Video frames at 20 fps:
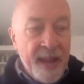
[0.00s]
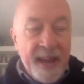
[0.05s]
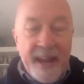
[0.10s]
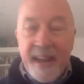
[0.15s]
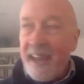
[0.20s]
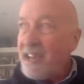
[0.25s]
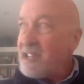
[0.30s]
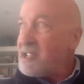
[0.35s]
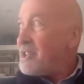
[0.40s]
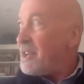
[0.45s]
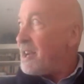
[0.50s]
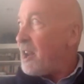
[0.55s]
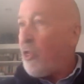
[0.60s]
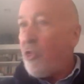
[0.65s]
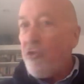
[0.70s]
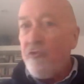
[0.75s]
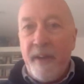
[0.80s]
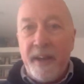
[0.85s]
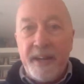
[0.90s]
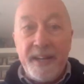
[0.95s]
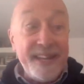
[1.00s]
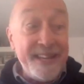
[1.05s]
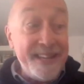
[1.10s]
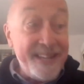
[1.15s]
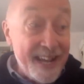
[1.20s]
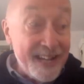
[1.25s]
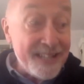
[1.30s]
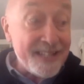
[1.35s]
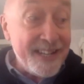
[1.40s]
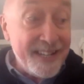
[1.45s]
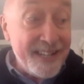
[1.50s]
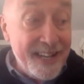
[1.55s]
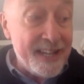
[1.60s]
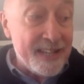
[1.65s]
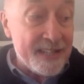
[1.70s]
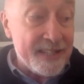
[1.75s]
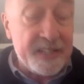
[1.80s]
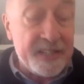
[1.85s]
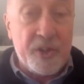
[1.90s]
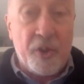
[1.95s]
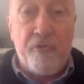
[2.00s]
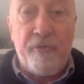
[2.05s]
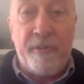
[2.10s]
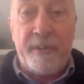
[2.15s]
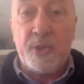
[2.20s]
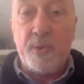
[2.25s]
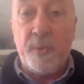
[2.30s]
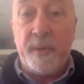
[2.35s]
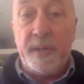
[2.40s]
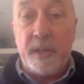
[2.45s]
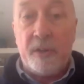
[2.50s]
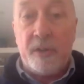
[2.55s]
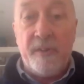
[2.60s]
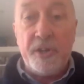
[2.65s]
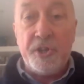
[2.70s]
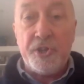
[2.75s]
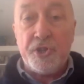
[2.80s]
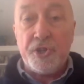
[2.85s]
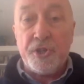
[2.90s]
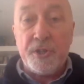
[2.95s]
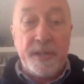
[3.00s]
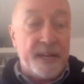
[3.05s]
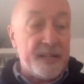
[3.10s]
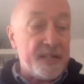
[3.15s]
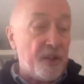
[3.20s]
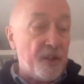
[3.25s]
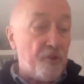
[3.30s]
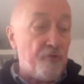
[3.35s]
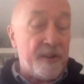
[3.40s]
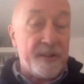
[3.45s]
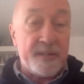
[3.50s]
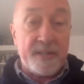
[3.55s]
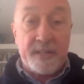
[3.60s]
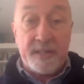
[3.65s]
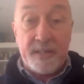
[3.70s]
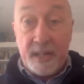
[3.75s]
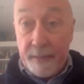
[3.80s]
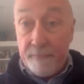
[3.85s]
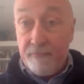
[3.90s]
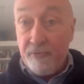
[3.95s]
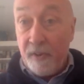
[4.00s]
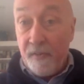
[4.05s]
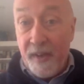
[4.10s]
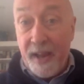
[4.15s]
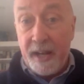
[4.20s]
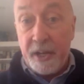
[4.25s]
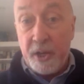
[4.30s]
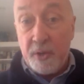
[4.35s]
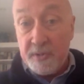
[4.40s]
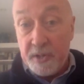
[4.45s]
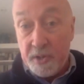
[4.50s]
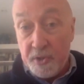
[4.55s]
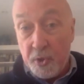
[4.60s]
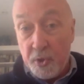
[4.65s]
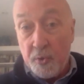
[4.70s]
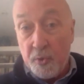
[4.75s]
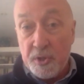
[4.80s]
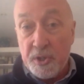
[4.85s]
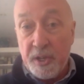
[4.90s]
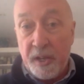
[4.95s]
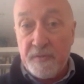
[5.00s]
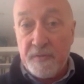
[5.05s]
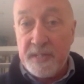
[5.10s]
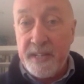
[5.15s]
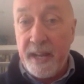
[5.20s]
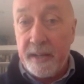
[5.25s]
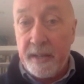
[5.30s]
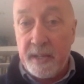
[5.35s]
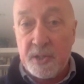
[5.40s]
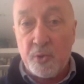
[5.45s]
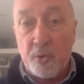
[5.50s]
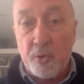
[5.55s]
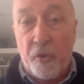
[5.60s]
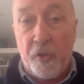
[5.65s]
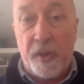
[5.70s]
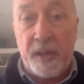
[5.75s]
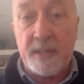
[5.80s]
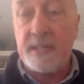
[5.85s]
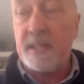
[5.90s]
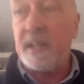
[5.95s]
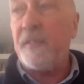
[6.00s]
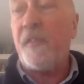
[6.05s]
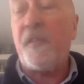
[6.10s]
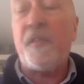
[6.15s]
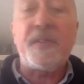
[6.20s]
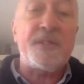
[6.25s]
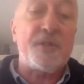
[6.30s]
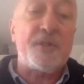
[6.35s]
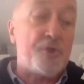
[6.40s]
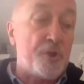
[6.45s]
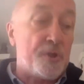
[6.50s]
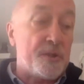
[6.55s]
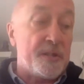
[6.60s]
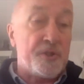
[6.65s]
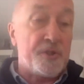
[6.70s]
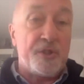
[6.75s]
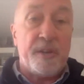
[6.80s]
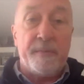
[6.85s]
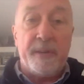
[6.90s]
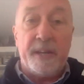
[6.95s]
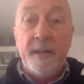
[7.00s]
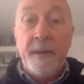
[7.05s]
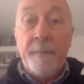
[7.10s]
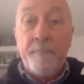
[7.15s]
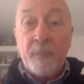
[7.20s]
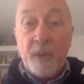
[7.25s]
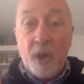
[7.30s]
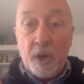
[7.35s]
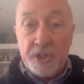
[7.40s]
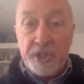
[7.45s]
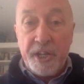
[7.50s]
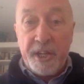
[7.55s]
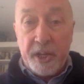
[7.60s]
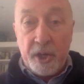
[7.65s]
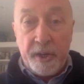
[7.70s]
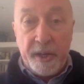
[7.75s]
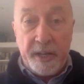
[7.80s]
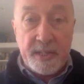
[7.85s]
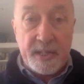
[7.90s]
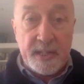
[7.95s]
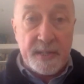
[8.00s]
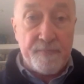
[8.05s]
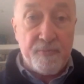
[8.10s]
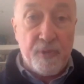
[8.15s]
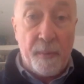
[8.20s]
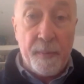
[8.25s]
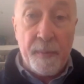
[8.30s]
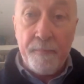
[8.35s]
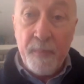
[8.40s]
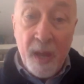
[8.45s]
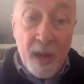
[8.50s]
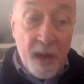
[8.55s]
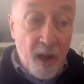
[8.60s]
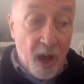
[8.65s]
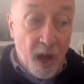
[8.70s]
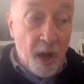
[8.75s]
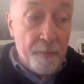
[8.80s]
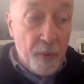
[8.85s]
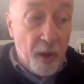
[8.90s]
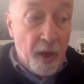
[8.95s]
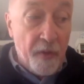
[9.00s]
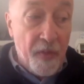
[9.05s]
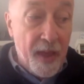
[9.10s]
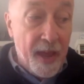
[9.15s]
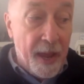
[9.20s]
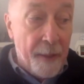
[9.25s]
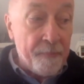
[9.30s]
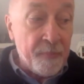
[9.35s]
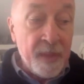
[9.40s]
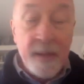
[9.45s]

Is that a threat? Yes, it is. It's a threat to integration. It's a threat to liberal values, as you yourself said. The sort of things that the Verfassungsschutz in Germany articulated the problem are there.